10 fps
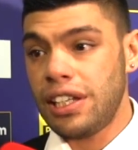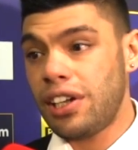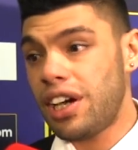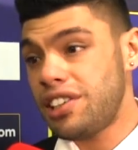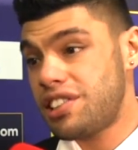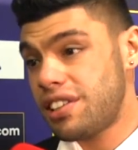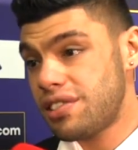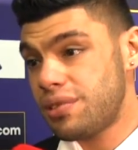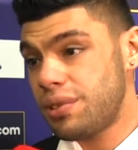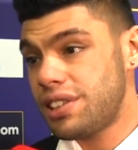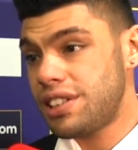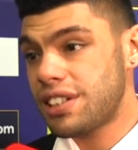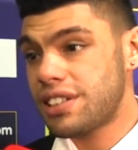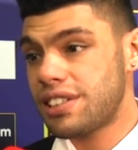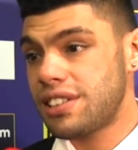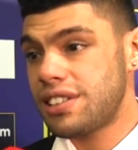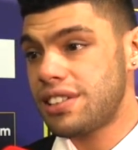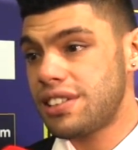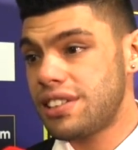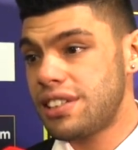I had a chance to win
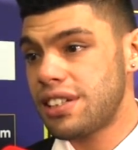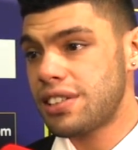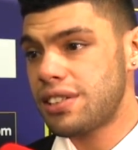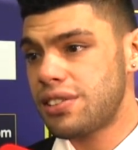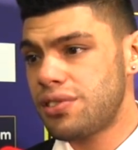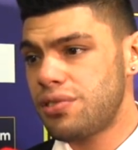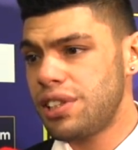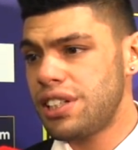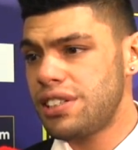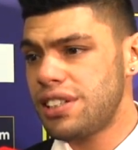6-3,